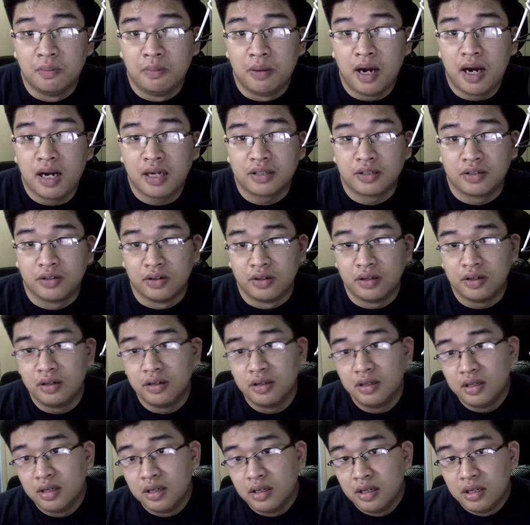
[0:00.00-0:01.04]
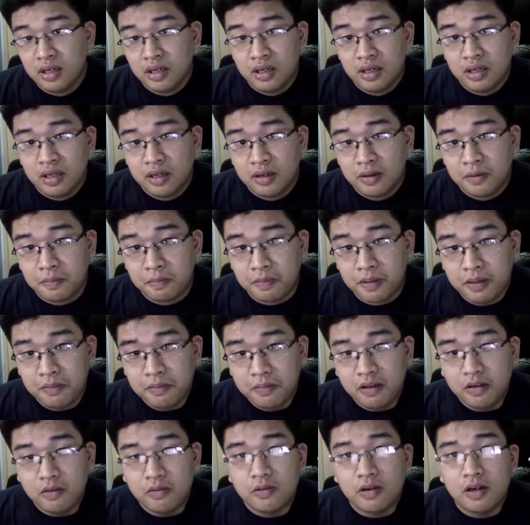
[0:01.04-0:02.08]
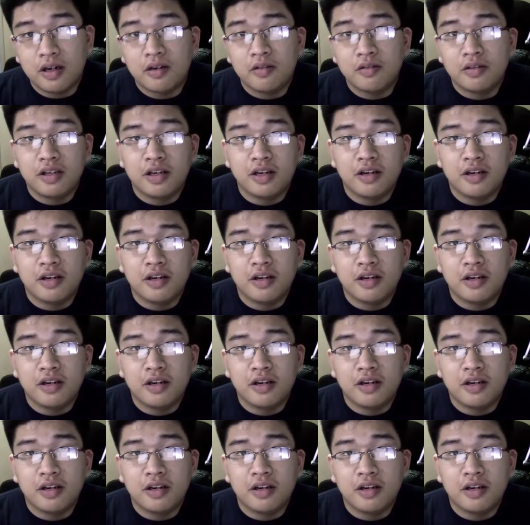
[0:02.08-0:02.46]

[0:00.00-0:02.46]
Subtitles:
boxer. People around